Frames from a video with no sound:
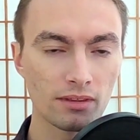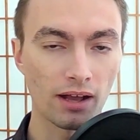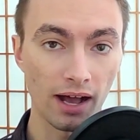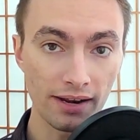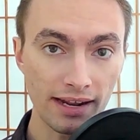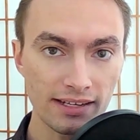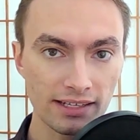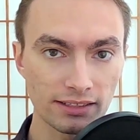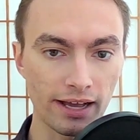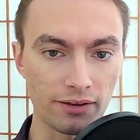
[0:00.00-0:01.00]

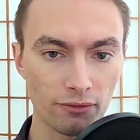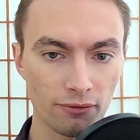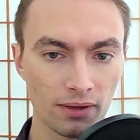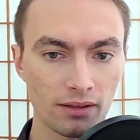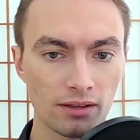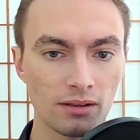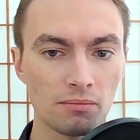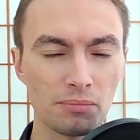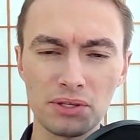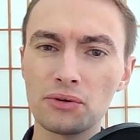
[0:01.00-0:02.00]
Unending life.
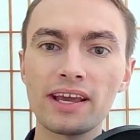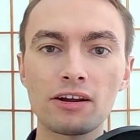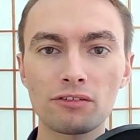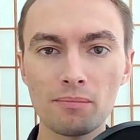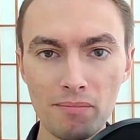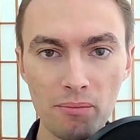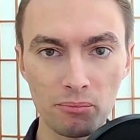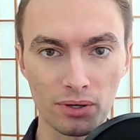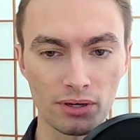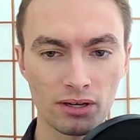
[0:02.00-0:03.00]
But you can't
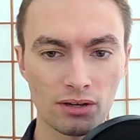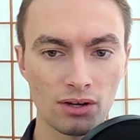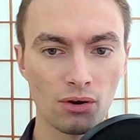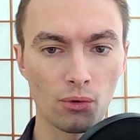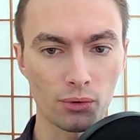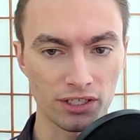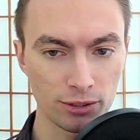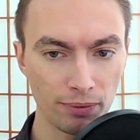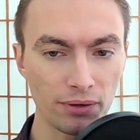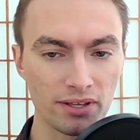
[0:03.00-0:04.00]
remember or
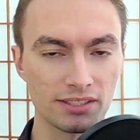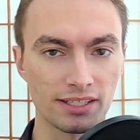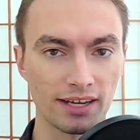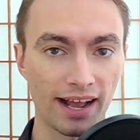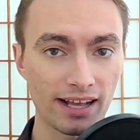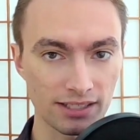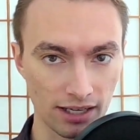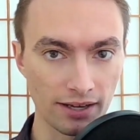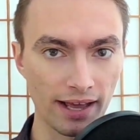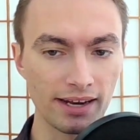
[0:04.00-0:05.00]
experience it as
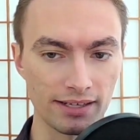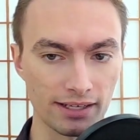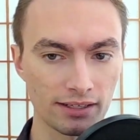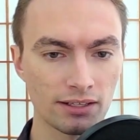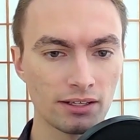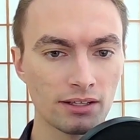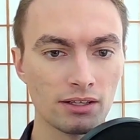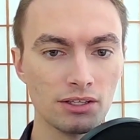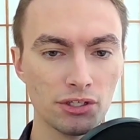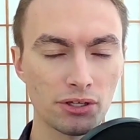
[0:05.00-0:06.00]
unending.
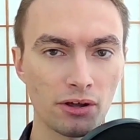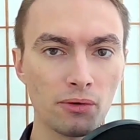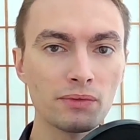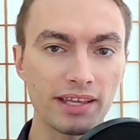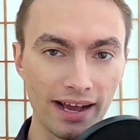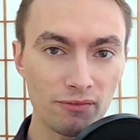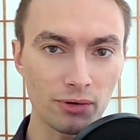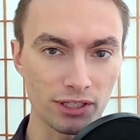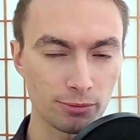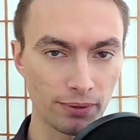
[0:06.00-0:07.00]
You can only
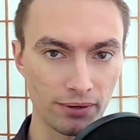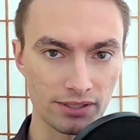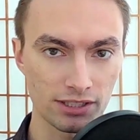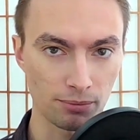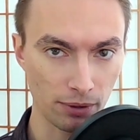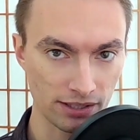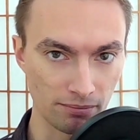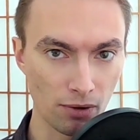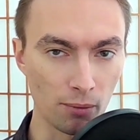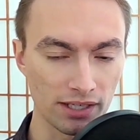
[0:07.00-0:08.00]
ever experience the present
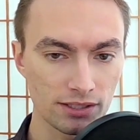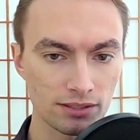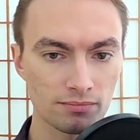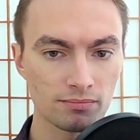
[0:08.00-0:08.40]
moment.